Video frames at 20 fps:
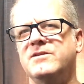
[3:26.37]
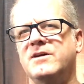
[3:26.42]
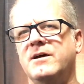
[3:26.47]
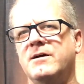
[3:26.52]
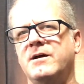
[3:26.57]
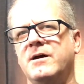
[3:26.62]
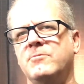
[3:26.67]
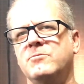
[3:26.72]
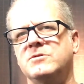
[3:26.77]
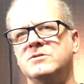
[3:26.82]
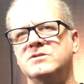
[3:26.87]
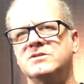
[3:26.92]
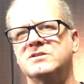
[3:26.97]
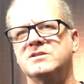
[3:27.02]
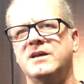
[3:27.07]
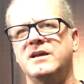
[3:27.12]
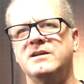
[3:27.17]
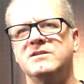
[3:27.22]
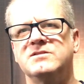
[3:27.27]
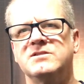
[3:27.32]
I wouldn't
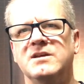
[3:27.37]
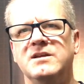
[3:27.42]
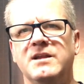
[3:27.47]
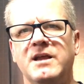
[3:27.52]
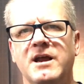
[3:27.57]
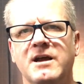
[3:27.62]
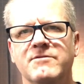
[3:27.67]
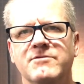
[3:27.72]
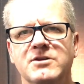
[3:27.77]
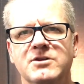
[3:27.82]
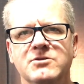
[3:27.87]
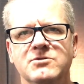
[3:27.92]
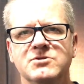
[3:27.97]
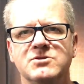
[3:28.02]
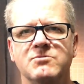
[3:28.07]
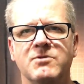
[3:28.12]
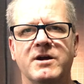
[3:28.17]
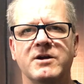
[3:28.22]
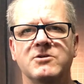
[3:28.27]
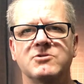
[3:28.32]
say it's in every used
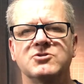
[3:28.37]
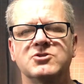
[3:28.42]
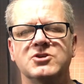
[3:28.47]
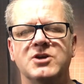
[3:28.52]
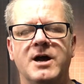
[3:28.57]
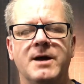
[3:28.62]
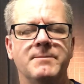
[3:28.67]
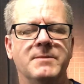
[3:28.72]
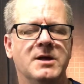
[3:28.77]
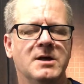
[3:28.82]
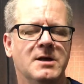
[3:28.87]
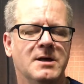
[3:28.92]
record shop,